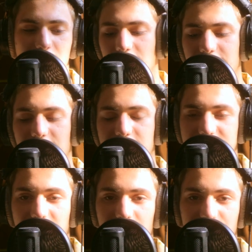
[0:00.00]
but I think the
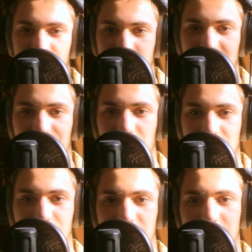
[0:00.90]
seller should definitely
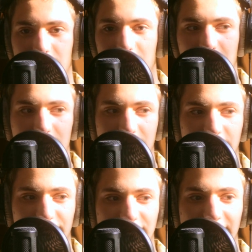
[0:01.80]
be a
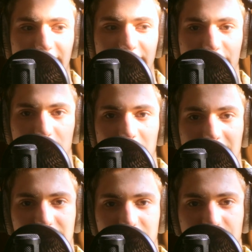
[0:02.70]
give or take for
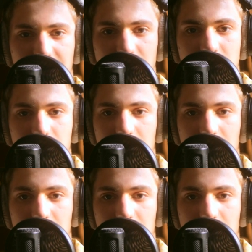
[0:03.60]
buying a van.